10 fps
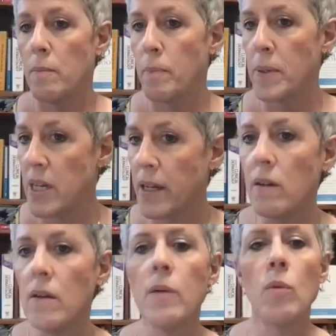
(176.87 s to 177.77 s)

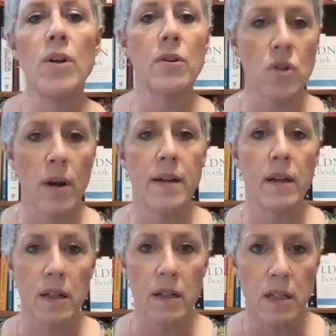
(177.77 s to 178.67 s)
particularly when you're trying to
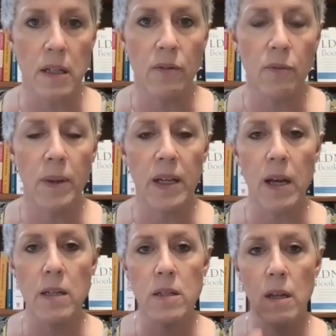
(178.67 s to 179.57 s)
conceive,
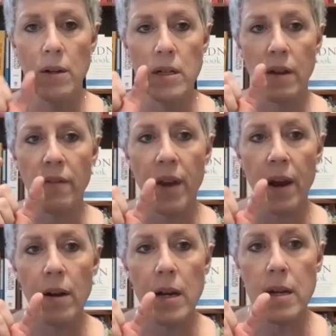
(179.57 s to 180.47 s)
because there is a
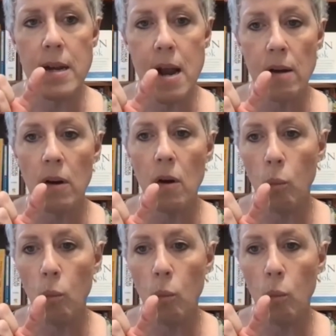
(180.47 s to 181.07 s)
very narrow